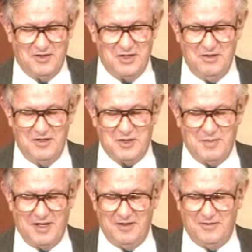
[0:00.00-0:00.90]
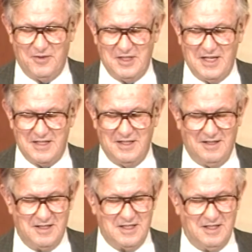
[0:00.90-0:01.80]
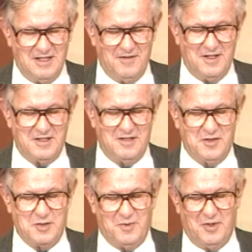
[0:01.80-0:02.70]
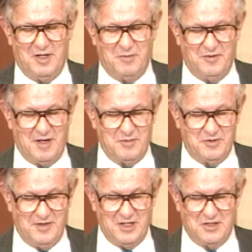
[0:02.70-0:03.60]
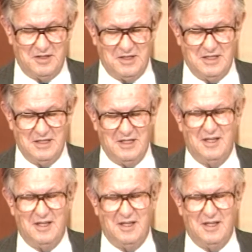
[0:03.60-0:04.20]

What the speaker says: of students' method for testing the significance of a small number of observations.